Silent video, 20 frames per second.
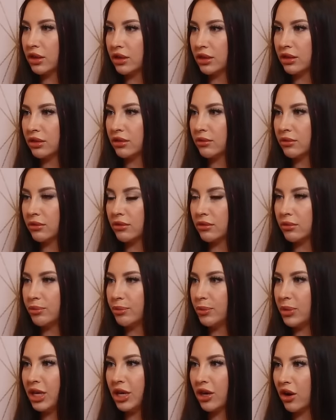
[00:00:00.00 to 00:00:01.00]
Yeah. your
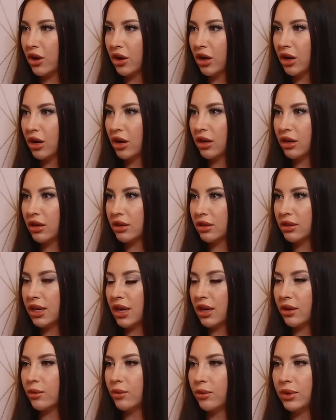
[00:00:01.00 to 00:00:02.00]
PR. It's
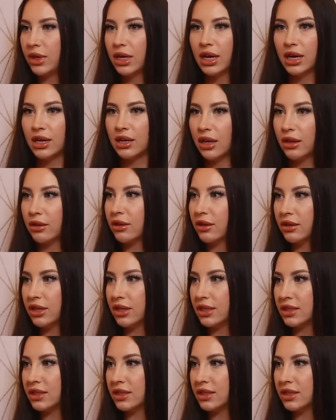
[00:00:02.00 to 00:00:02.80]
yeah, we got nothing. People.